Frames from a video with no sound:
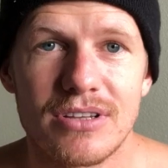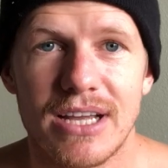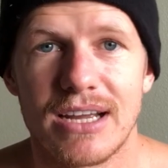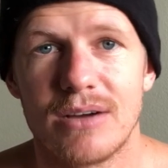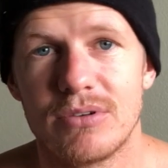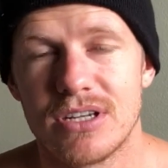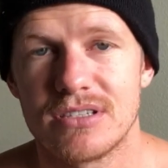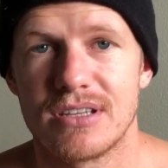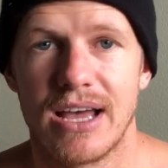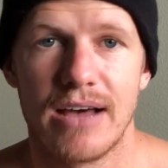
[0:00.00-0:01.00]
Like I want
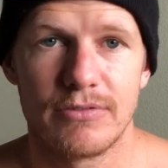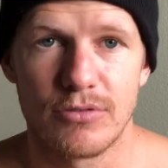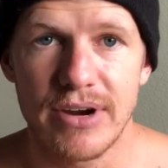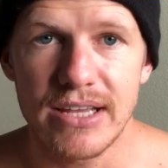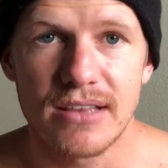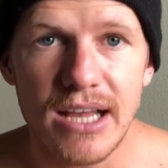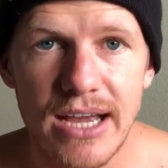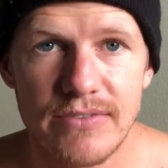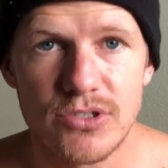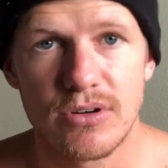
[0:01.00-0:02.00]
us to have great lives.